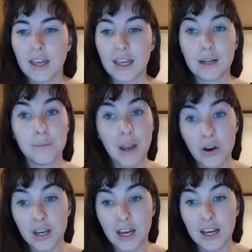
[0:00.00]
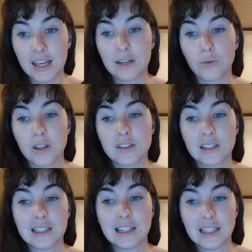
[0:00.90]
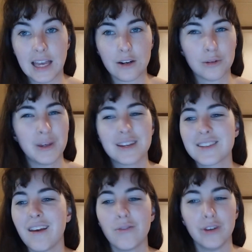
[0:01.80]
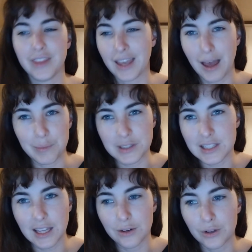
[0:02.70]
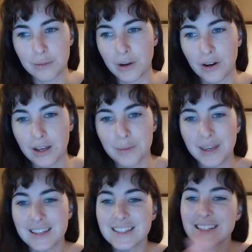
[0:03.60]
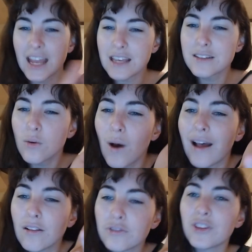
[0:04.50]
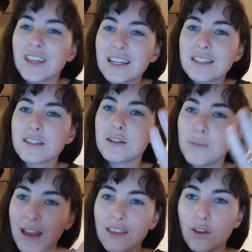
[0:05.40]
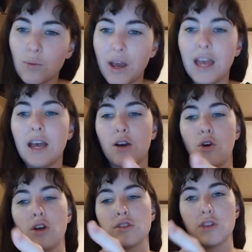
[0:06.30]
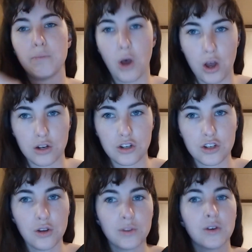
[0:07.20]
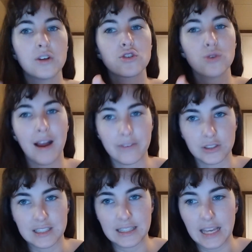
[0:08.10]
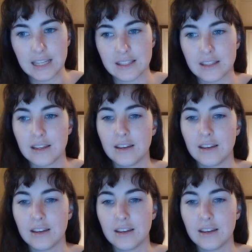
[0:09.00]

In America, it runs a little later, because everything happens later in America, because it takes a while for things to make their way across the pond. There are travel delays.